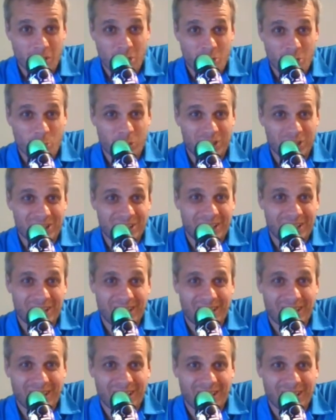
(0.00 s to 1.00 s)
Which,
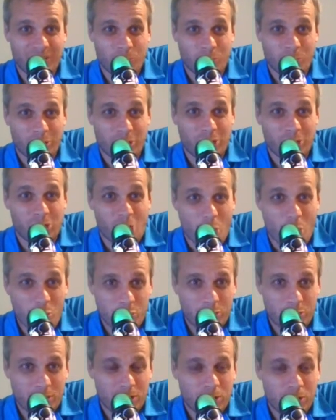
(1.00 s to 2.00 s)
with a
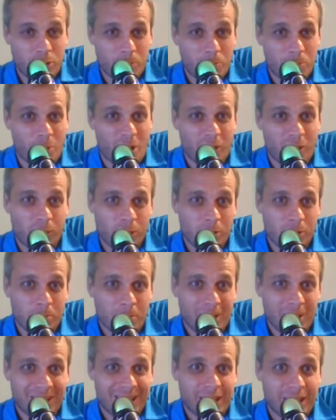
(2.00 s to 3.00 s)
loan, you're borrowing
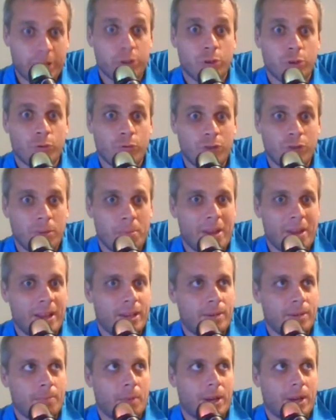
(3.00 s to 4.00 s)
money and you're
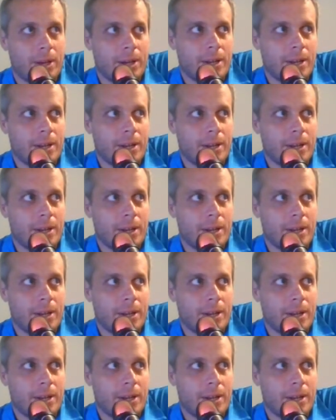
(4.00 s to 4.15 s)
repaying money.